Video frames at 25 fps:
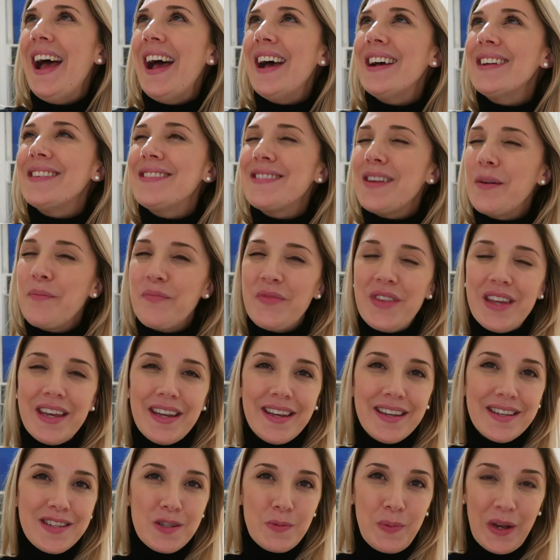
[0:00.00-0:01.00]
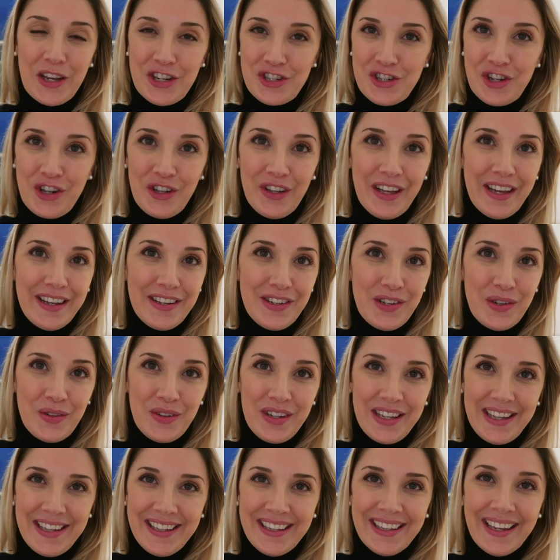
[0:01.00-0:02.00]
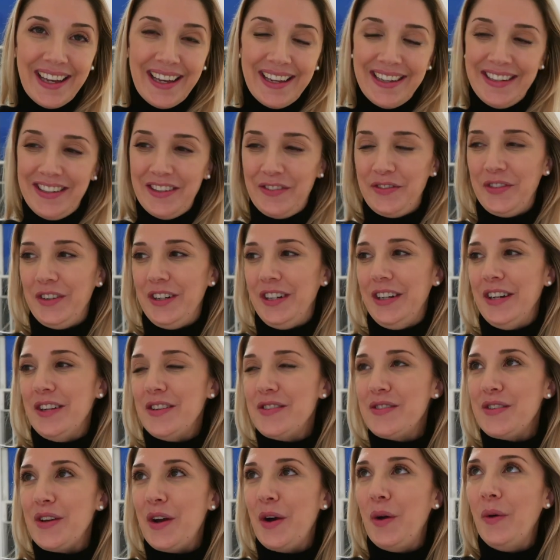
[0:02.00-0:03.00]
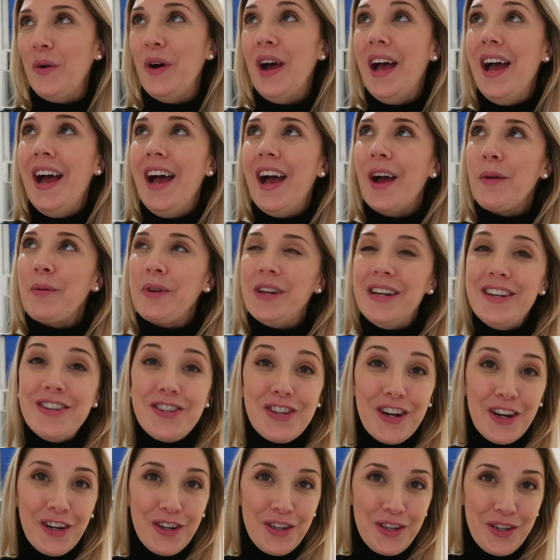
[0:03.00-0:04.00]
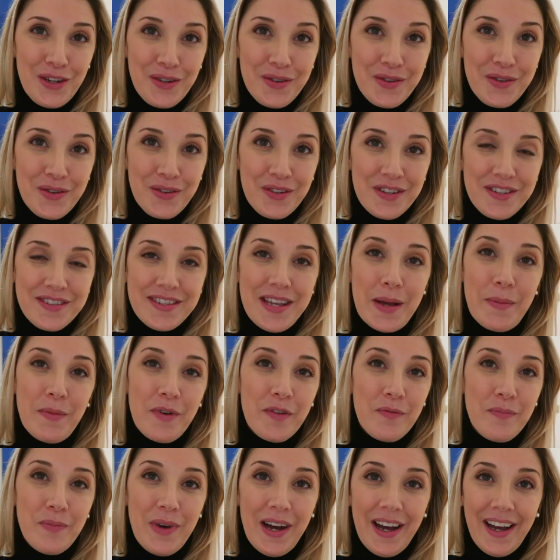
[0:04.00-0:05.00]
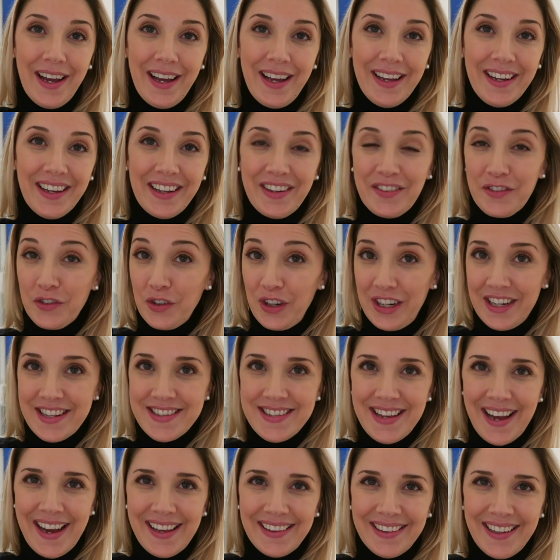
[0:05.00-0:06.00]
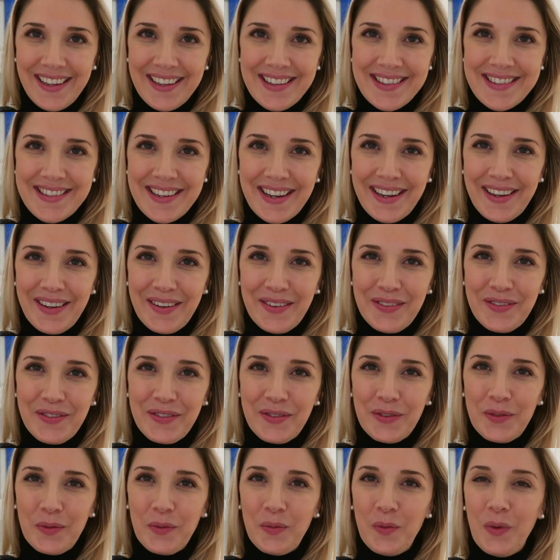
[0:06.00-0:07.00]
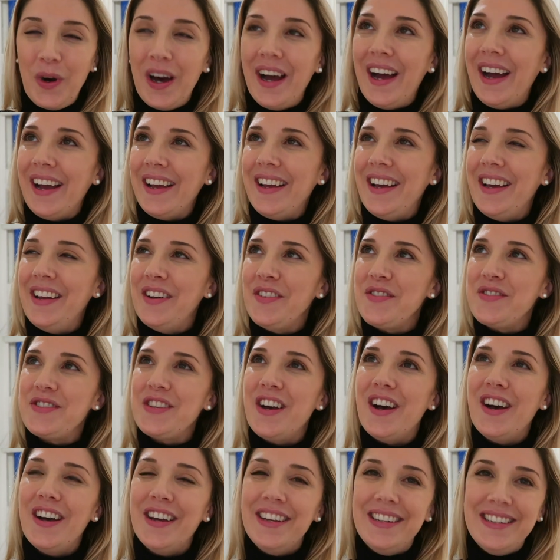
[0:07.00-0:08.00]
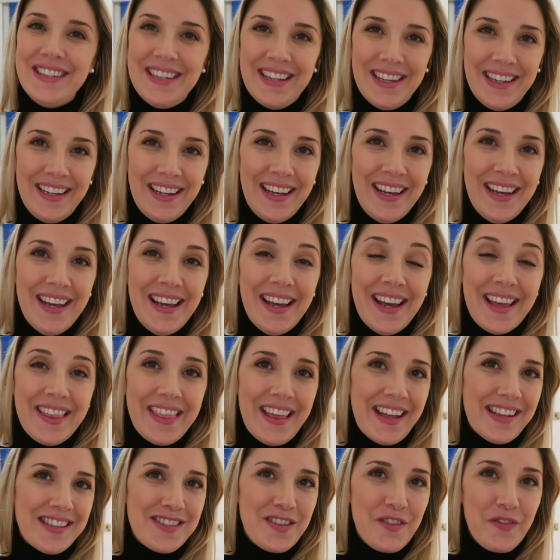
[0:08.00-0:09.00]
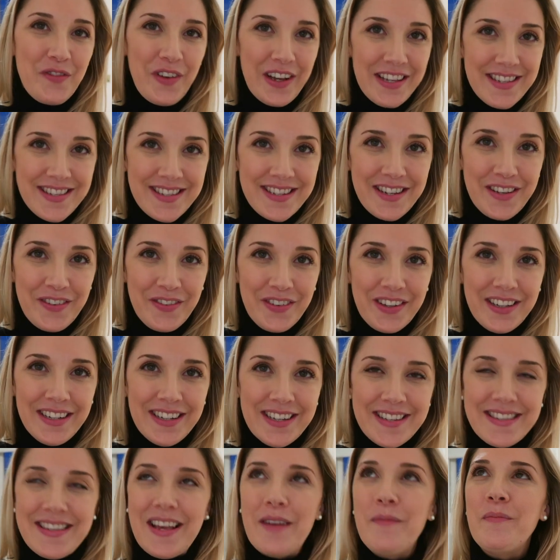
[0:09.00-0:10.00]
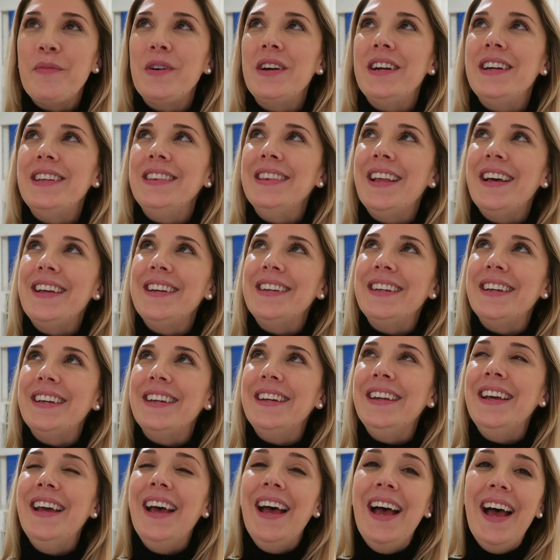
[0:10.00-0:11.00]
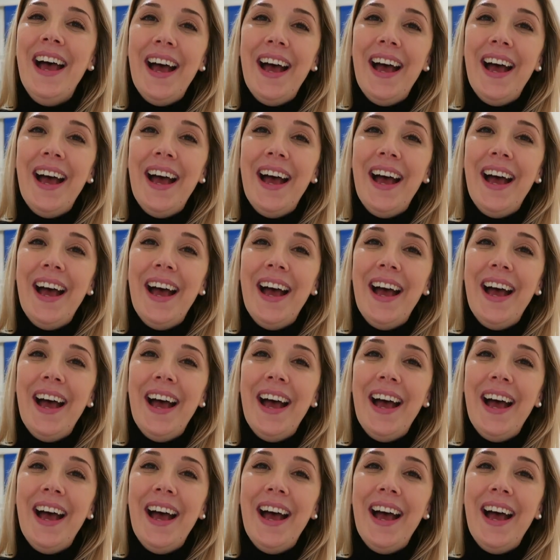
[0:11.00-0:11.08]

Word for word: has something special and unique and different. So I'm gonna share you some of my kind of greatest highlights of what I kind of saw and did that's festive in December in London.